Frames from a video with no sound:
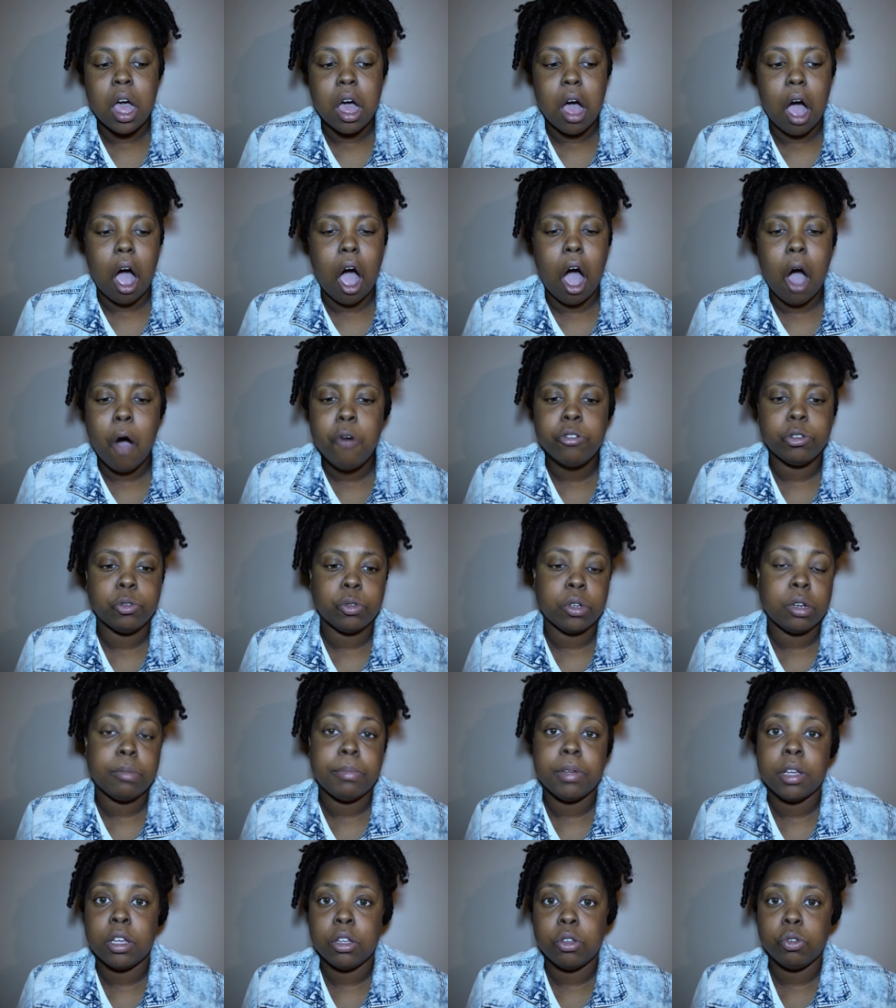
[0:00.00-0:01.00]
I always want to
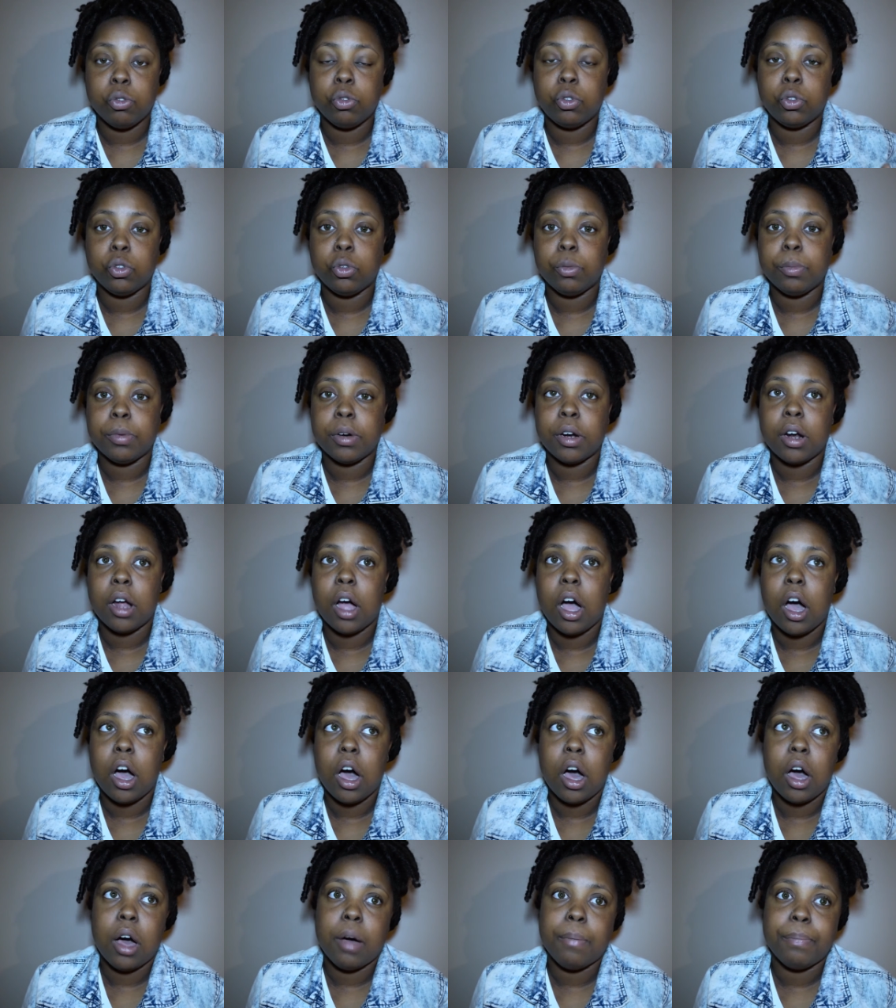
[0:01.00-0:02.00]
be a YouTuber.
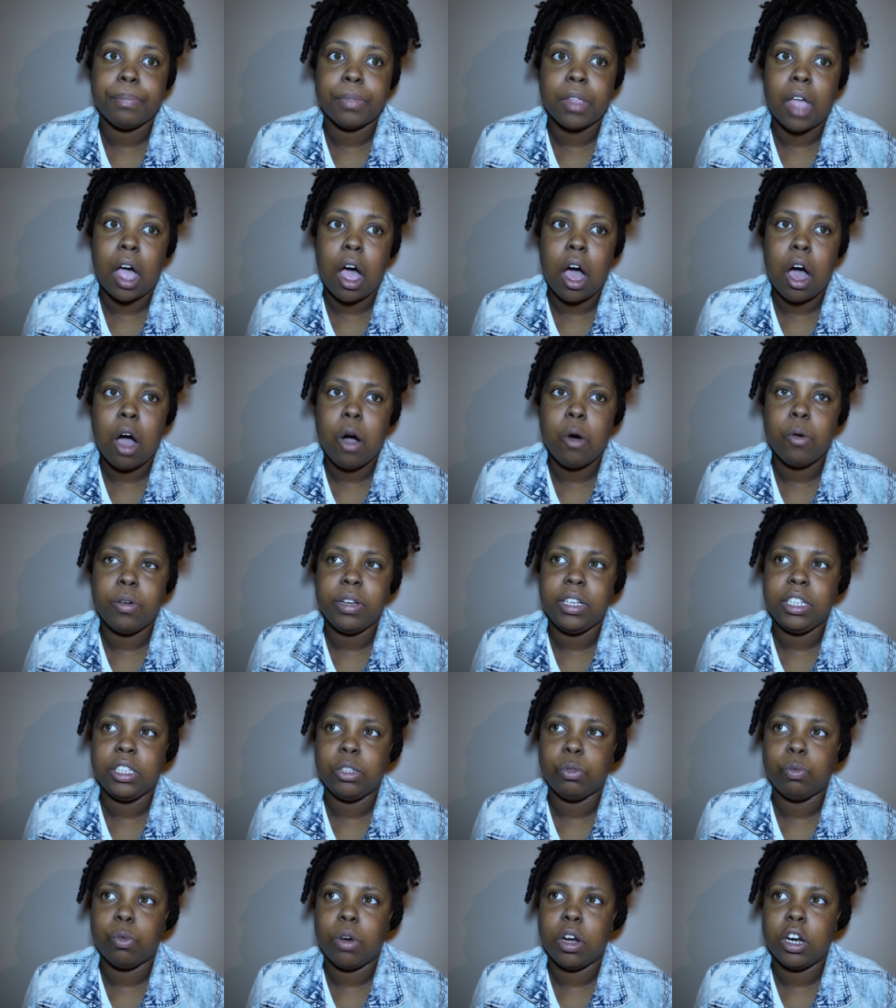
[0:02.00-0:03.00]
Um, I
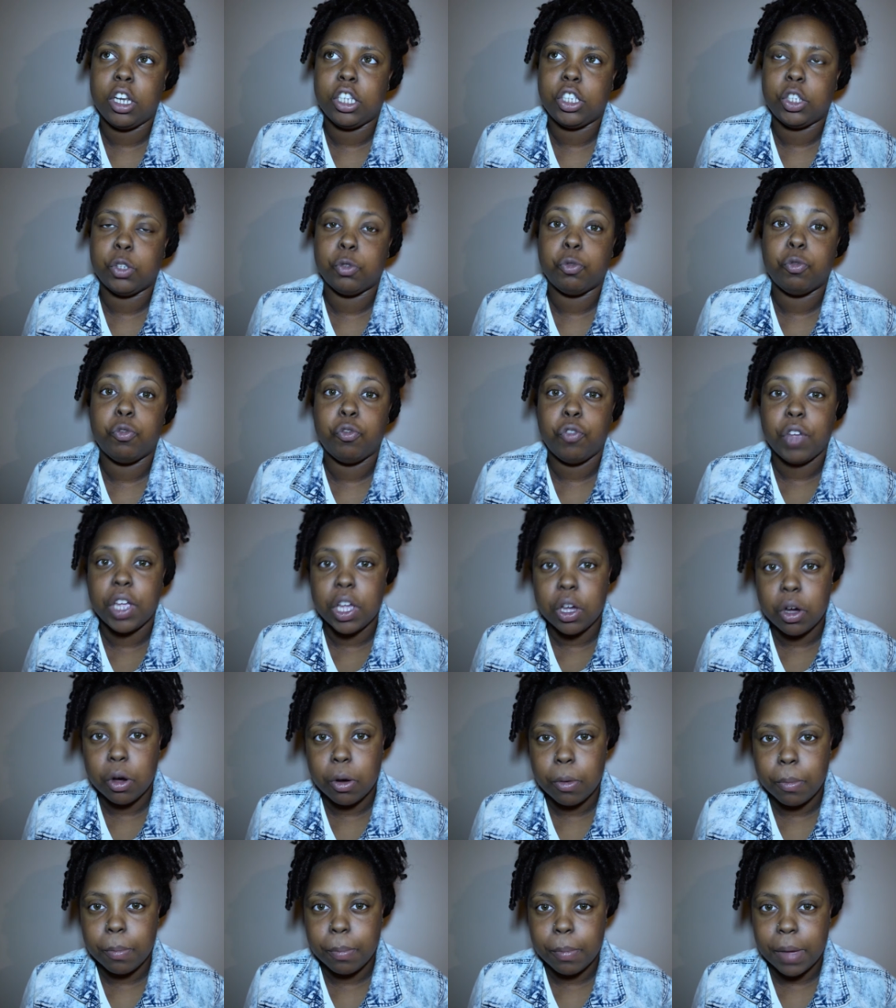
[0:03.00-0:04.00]
always wanted to
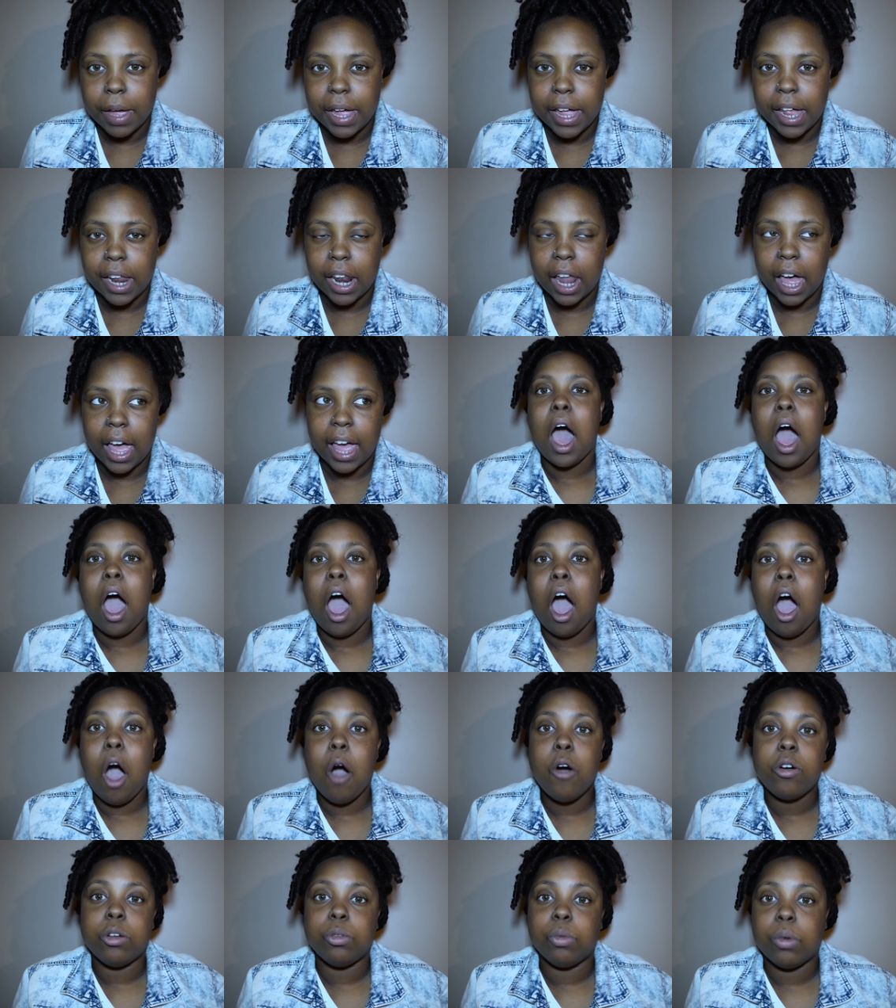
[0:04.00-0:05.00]
film, and like I
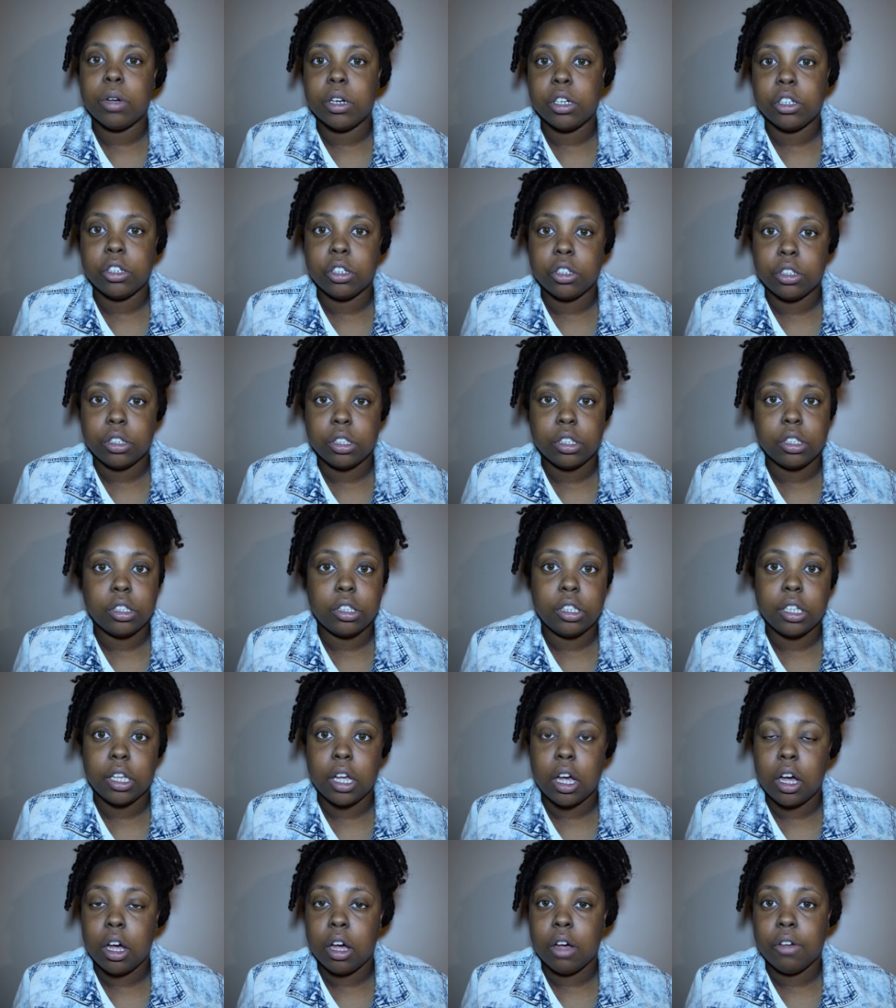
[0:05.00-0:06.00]
always wanted
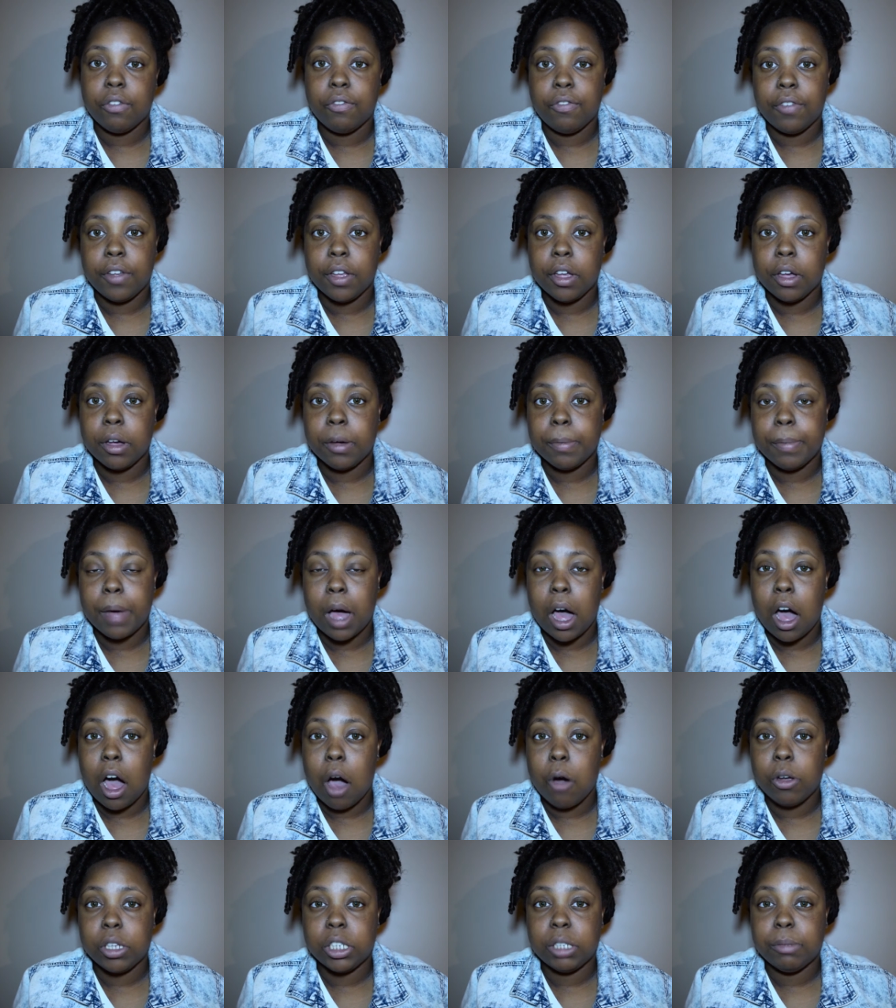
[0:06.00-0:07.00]
to uh, film. I
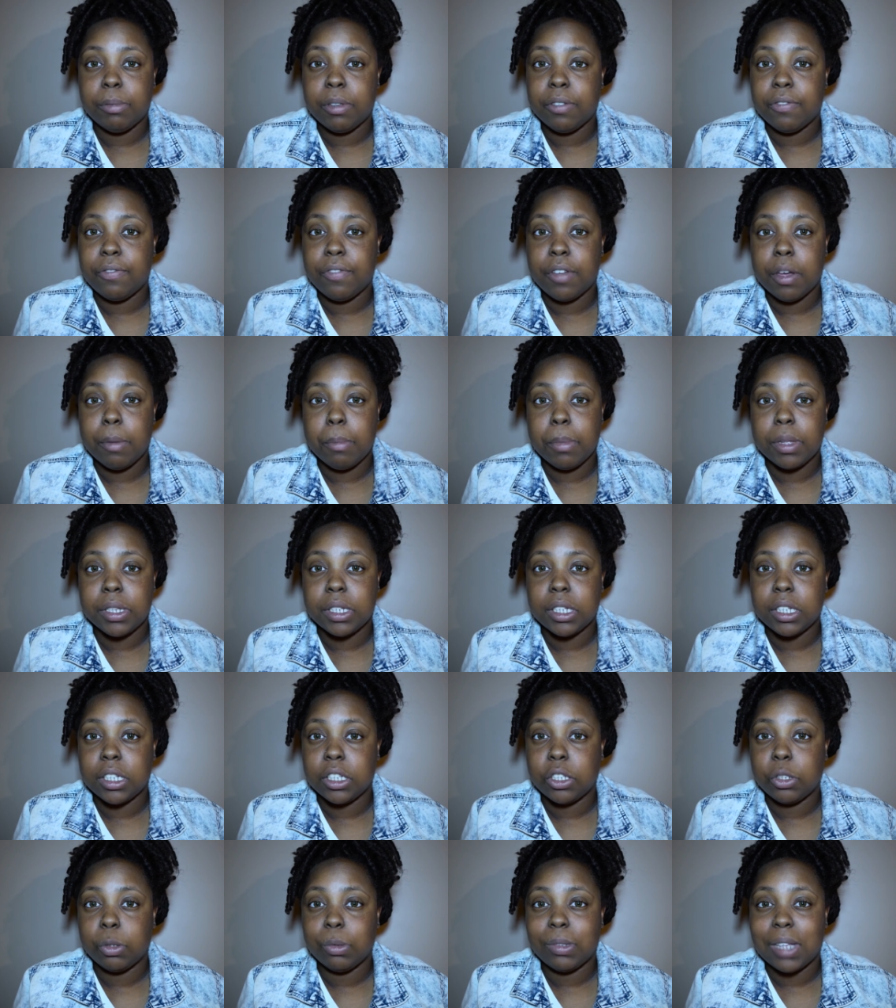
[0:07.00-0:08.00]
always been filming
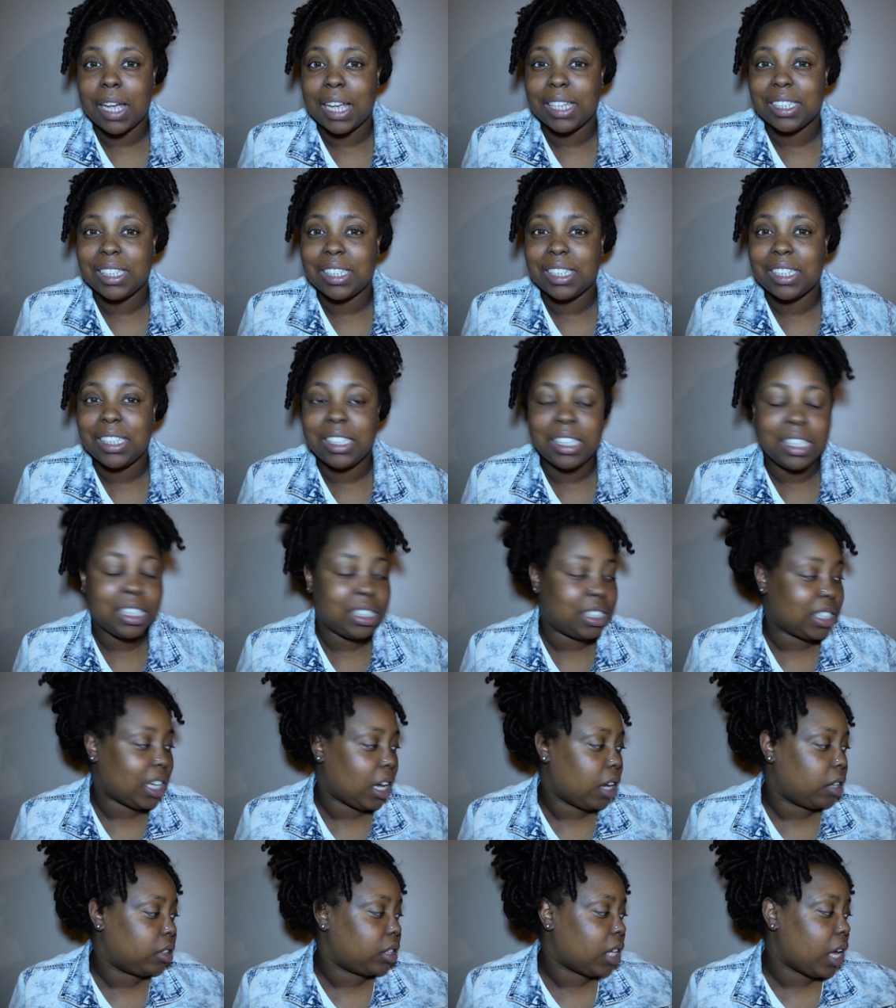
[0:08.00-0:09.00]
since 2006.
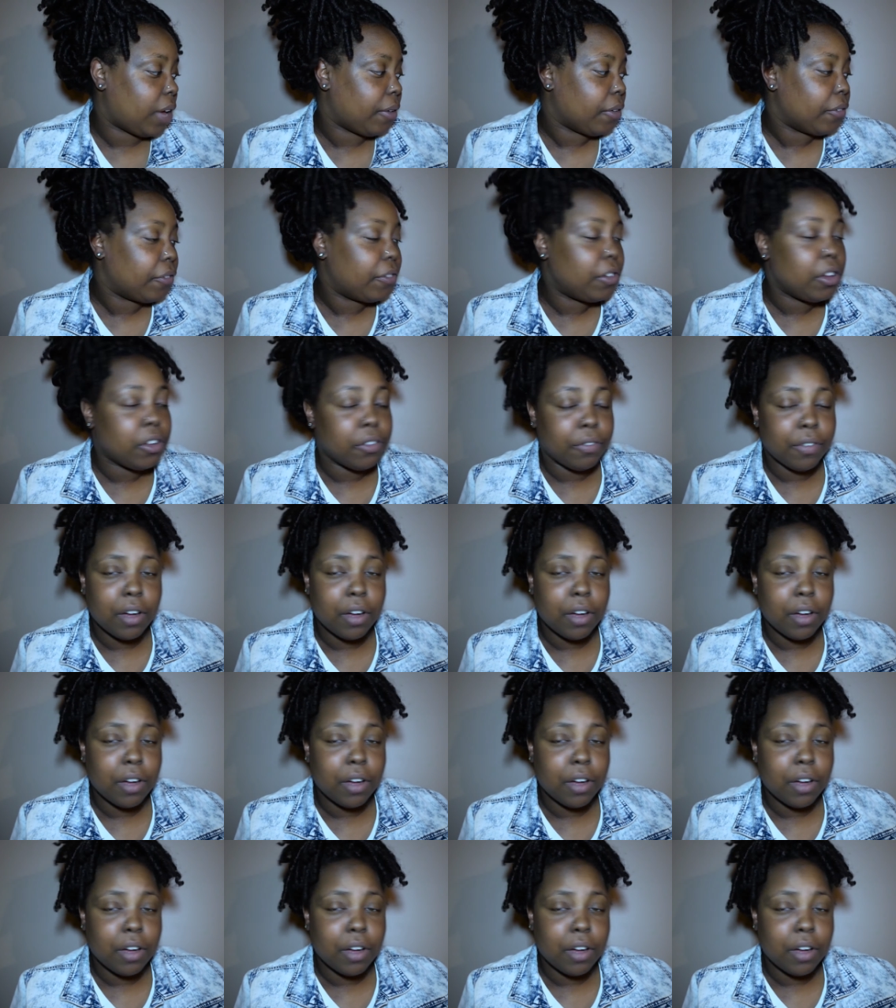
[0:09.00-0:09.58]
I used to have a flip